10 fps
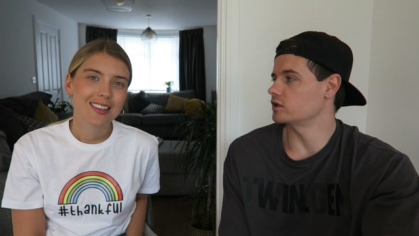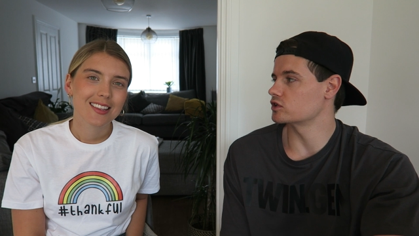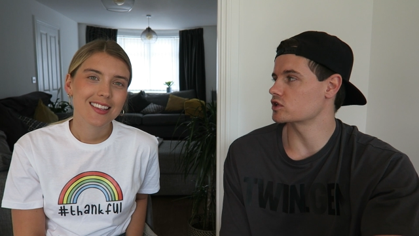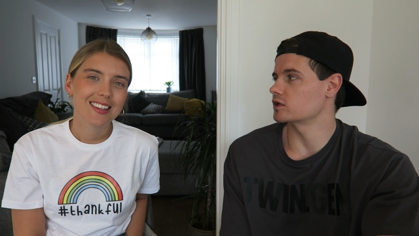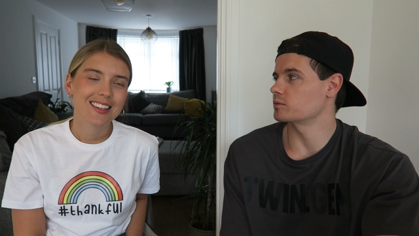Speaker 1: you're
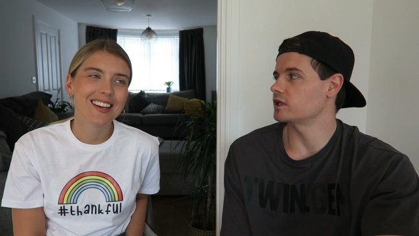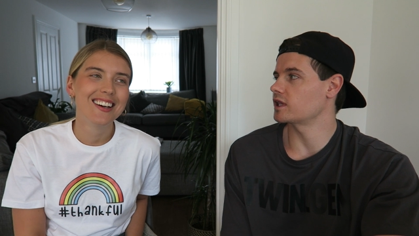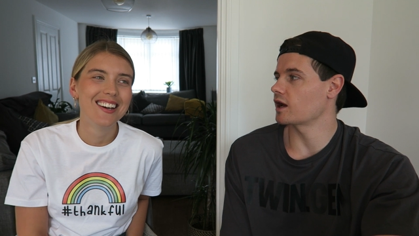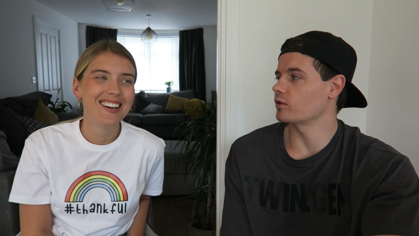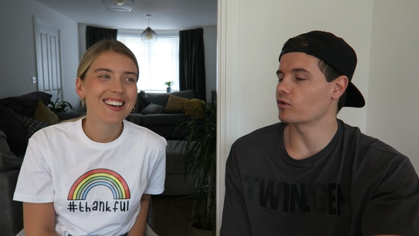just going to be
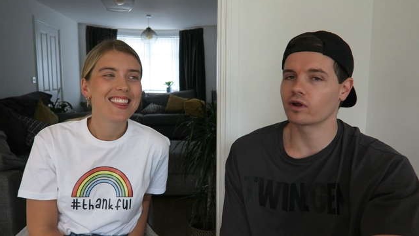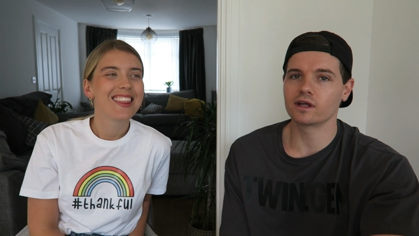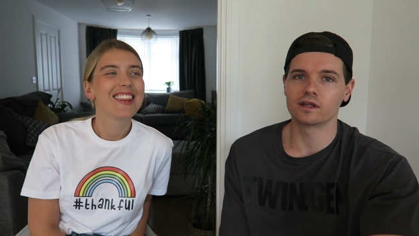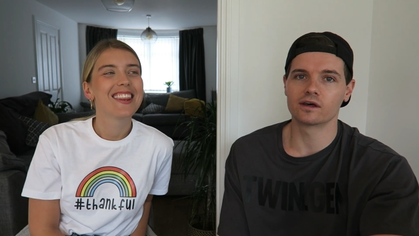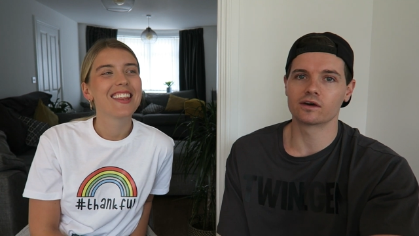
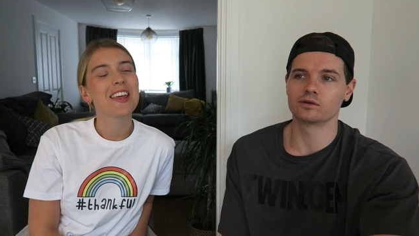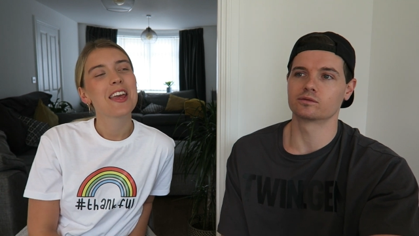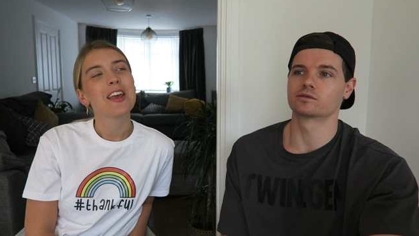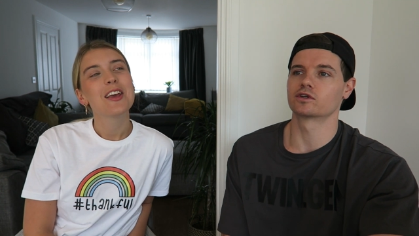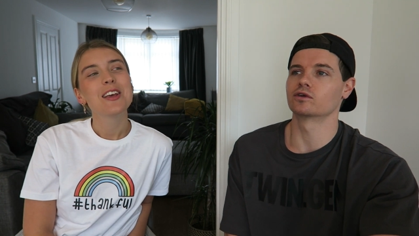downgrading, aren't you?
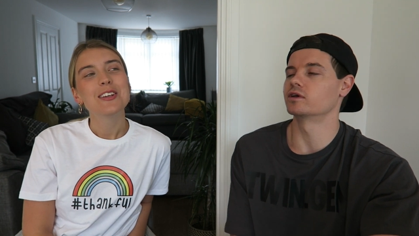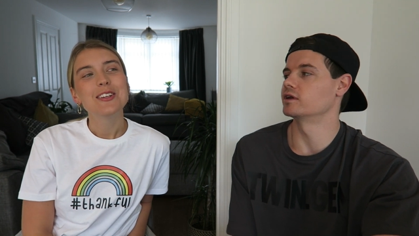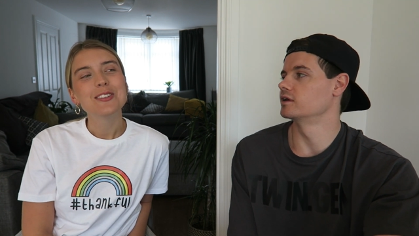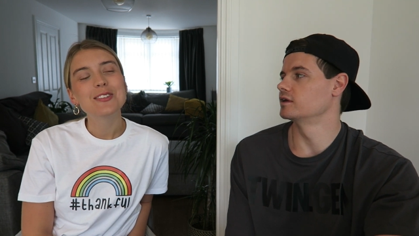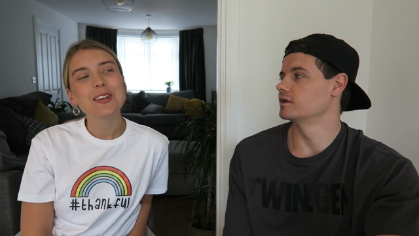Sure.
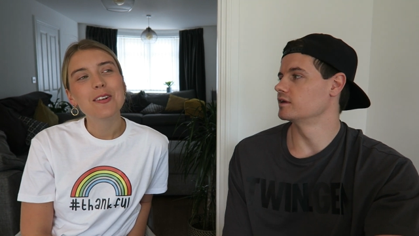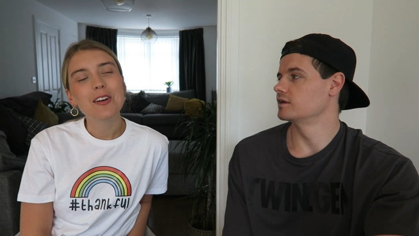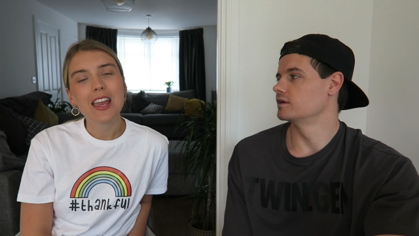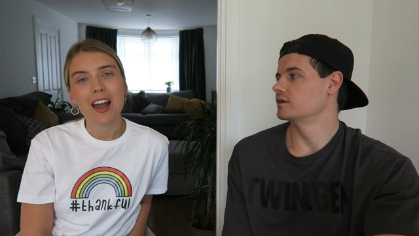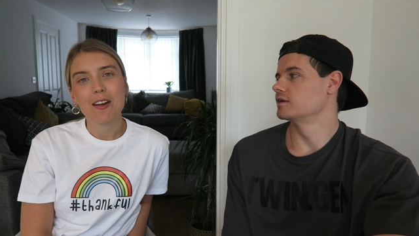
Speaker 2: So
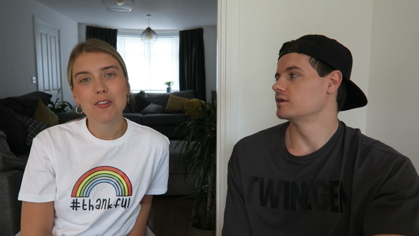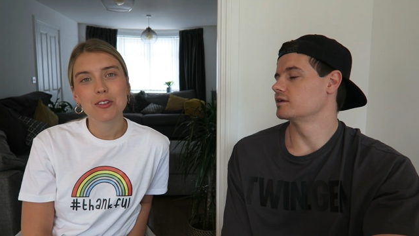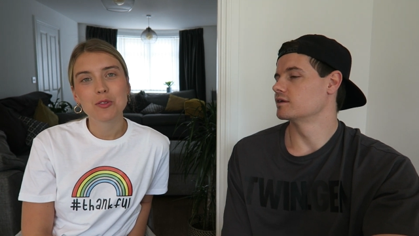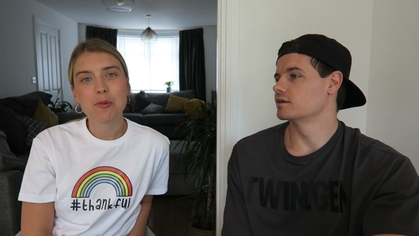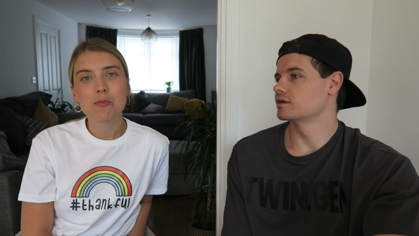yeah, I've
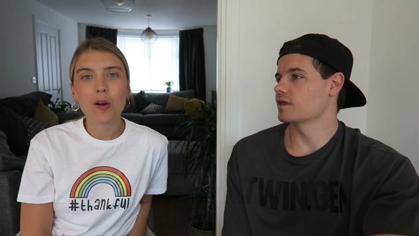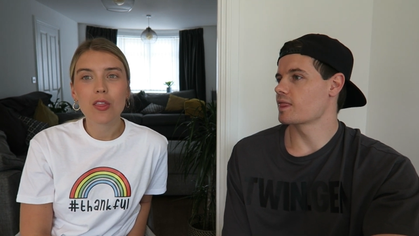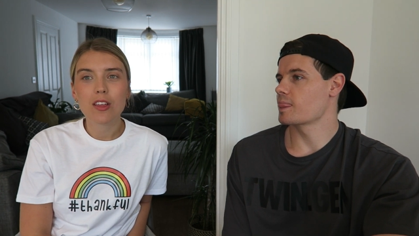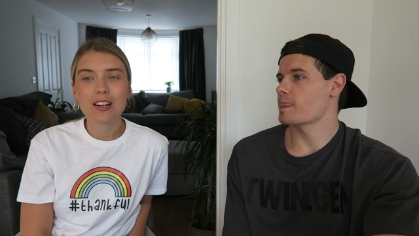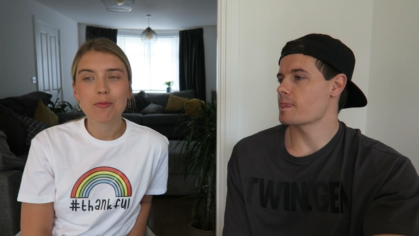got a twin
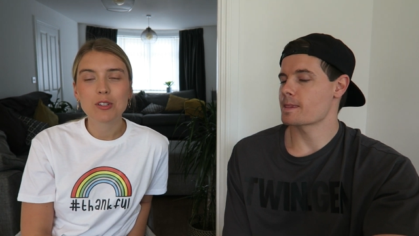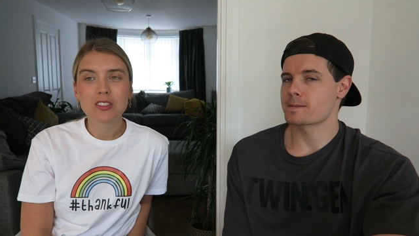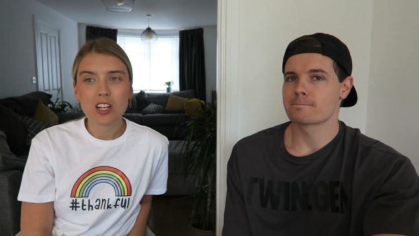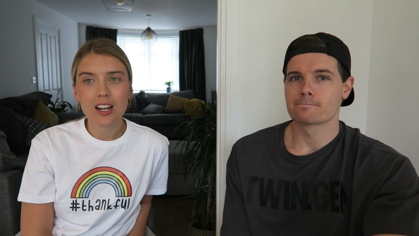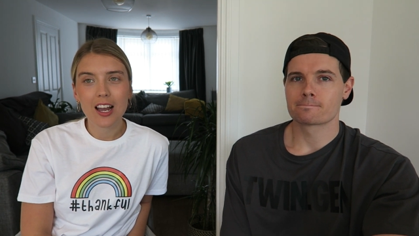brother, and we
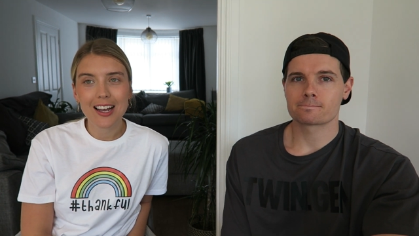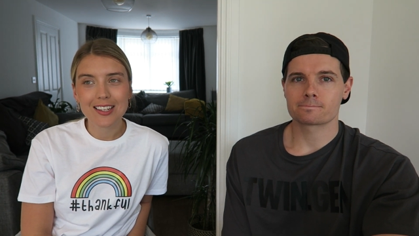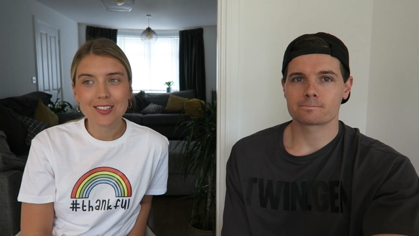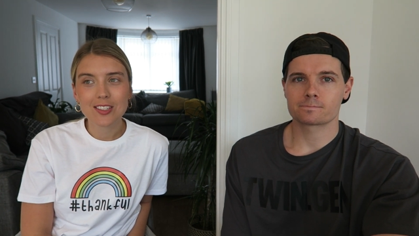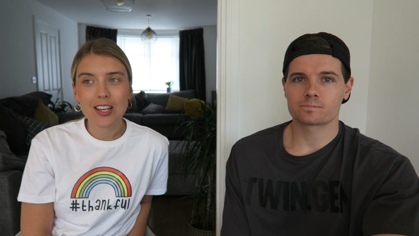still get
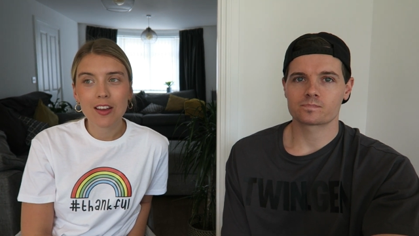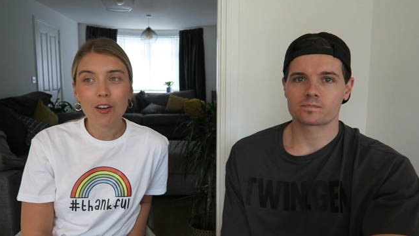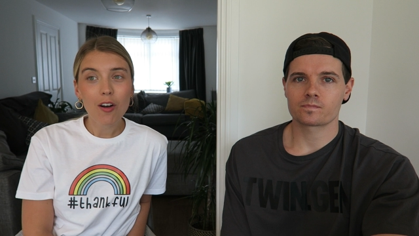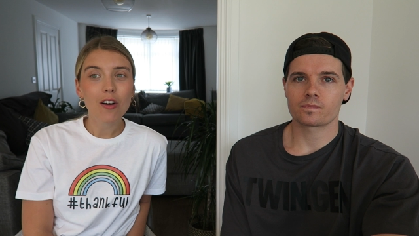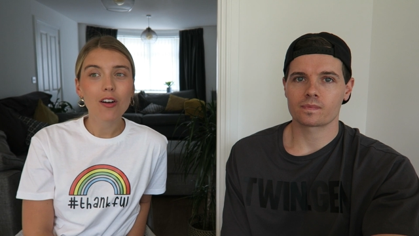asked today,
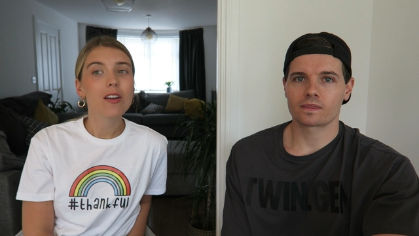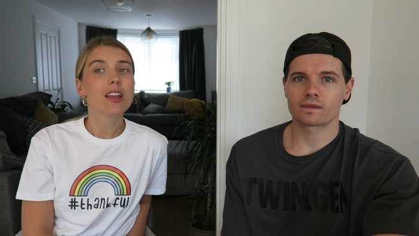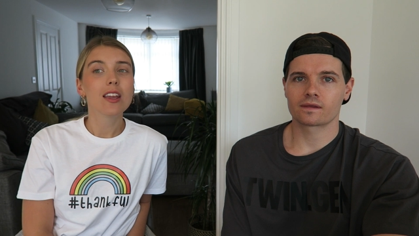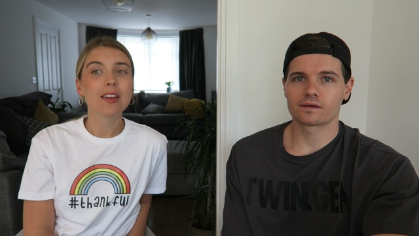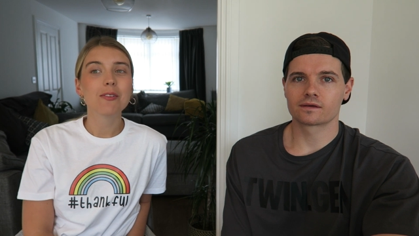oh, are
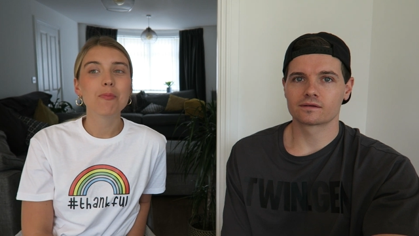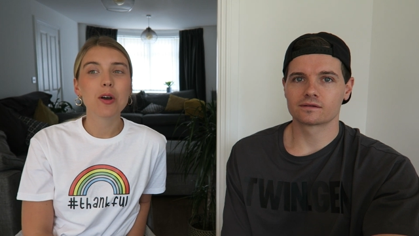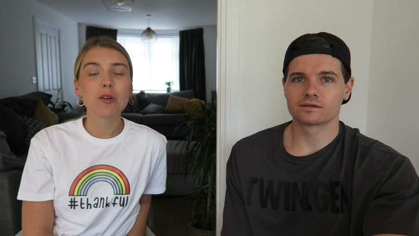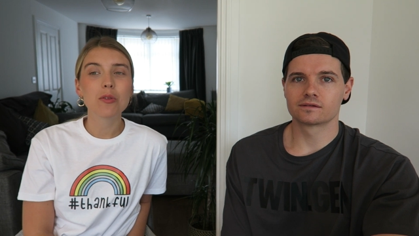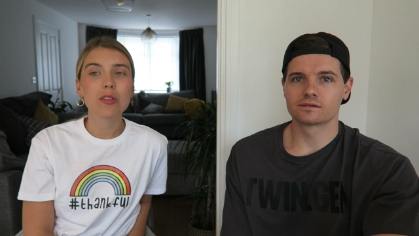you
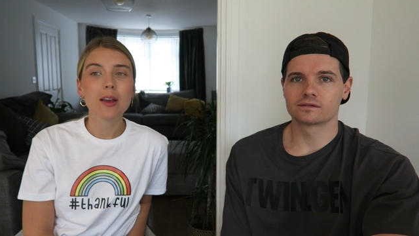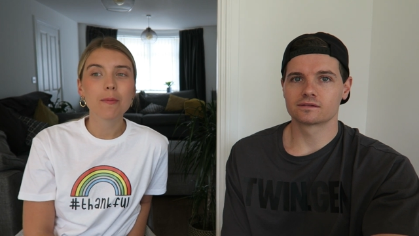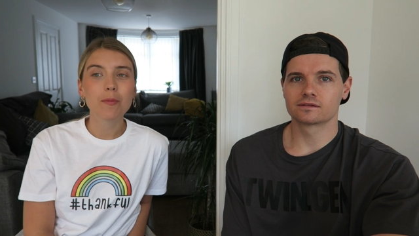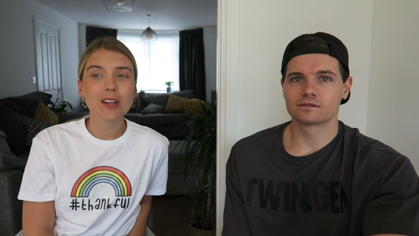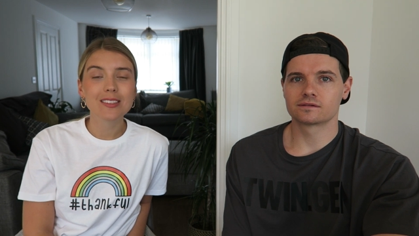both
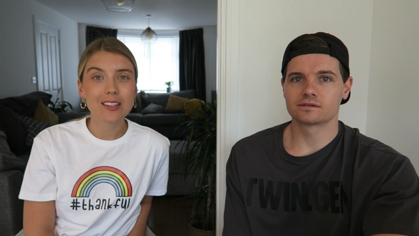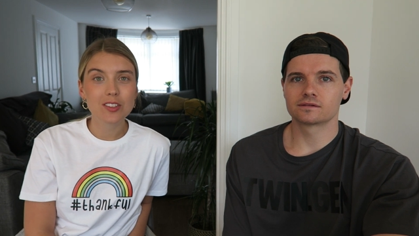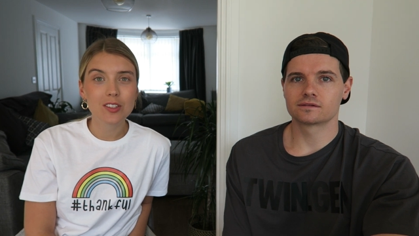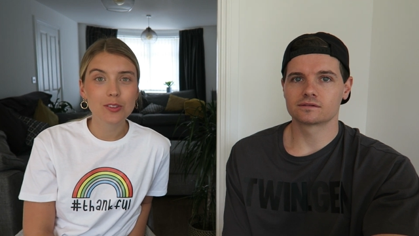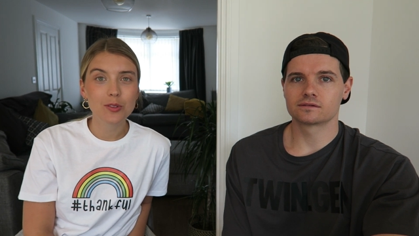um,
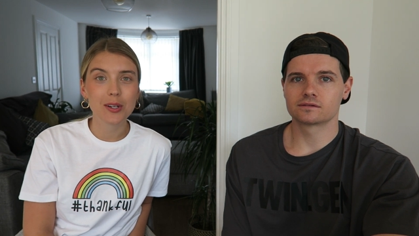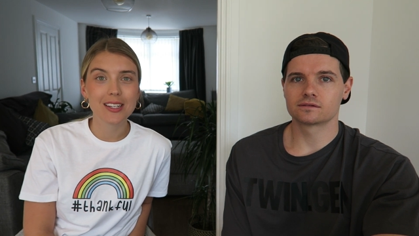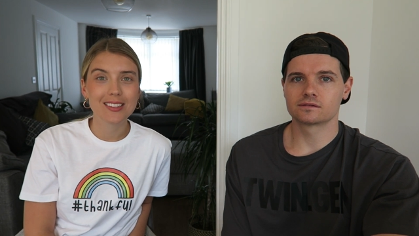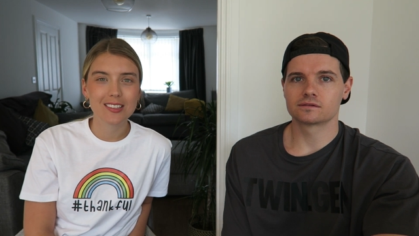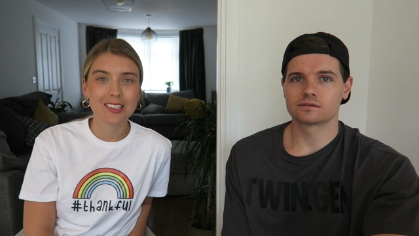identical
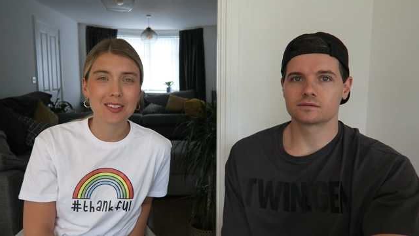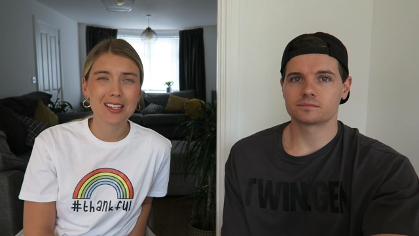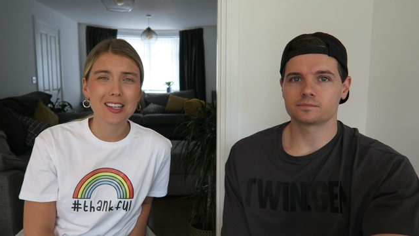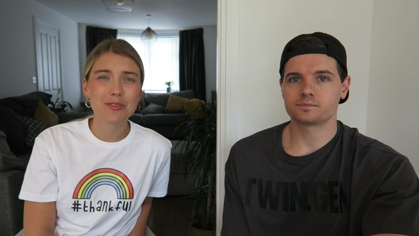twins? And